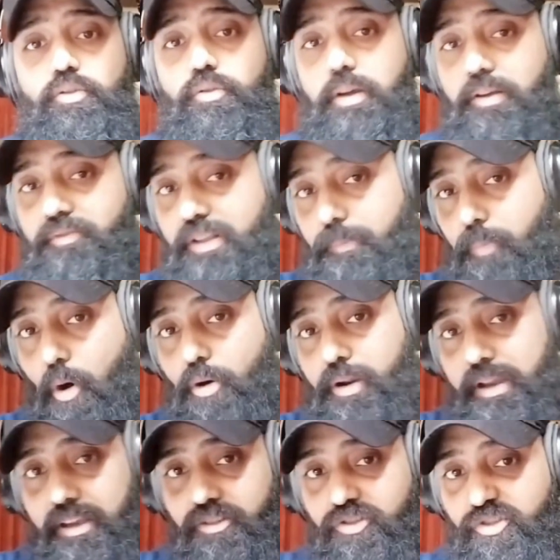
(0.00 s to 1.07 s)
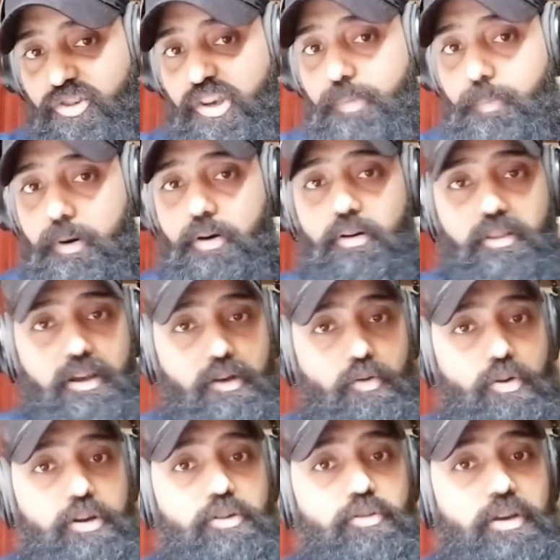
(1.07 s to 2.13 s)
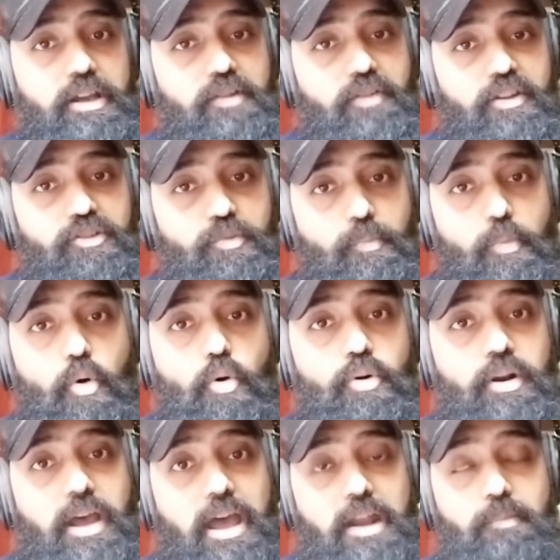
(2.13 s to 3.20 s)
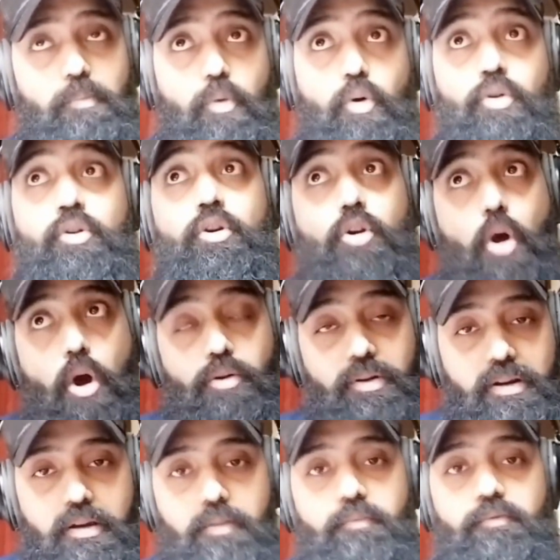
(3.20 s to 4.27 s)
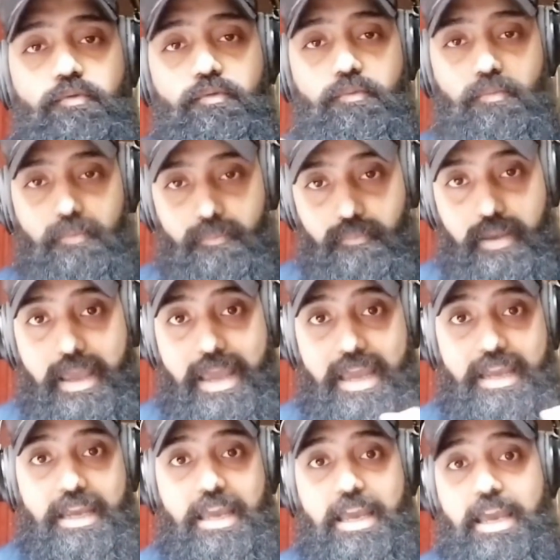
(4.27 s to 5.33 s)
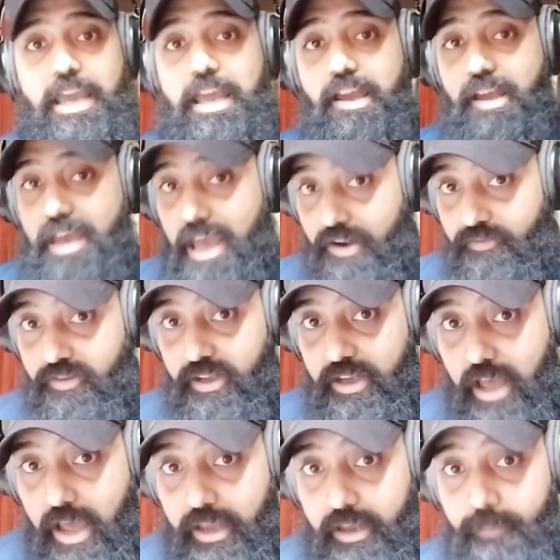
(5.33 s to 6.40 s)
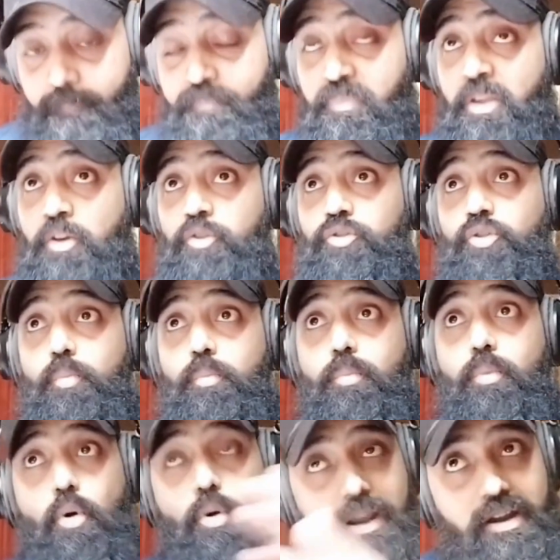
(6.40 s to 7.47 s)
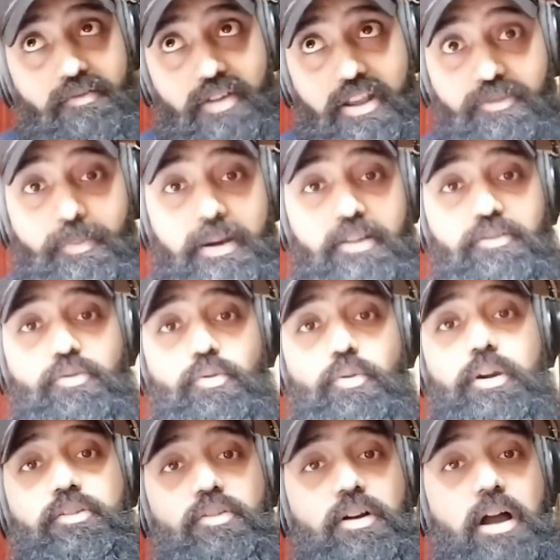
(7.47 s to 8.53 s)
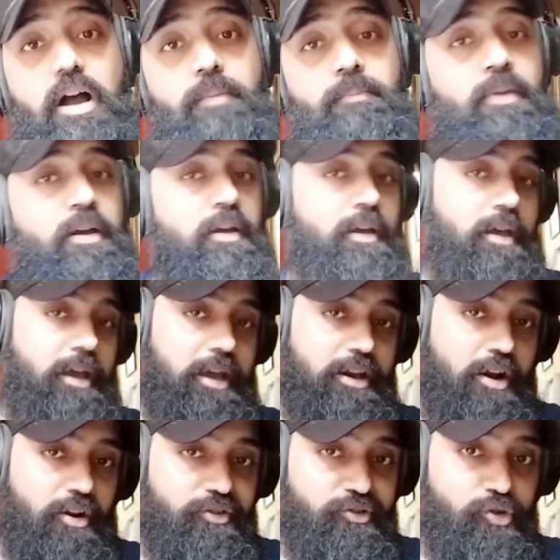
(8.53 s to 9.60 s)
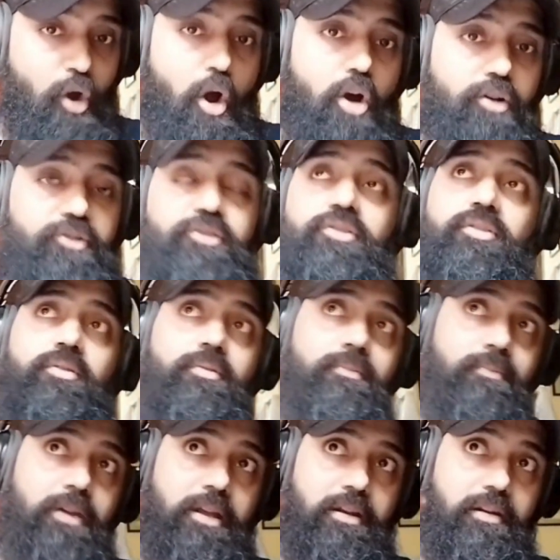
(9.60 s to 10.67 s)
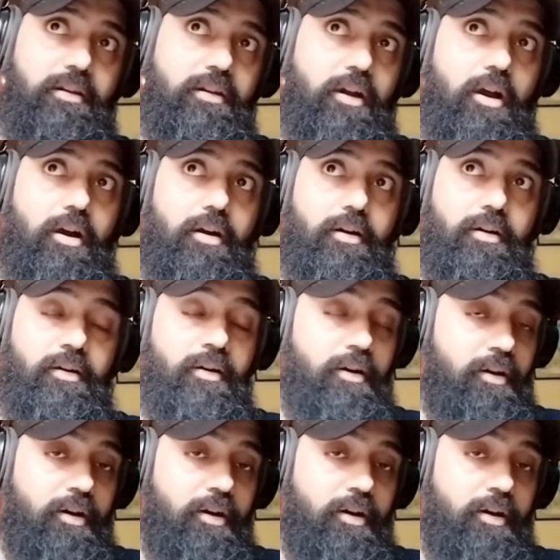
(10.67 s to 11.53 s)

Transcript: to, if the borrowing is cheaper, they're going to invest more and more long term, aka FDI. So more investment is going to come in our stocks, in our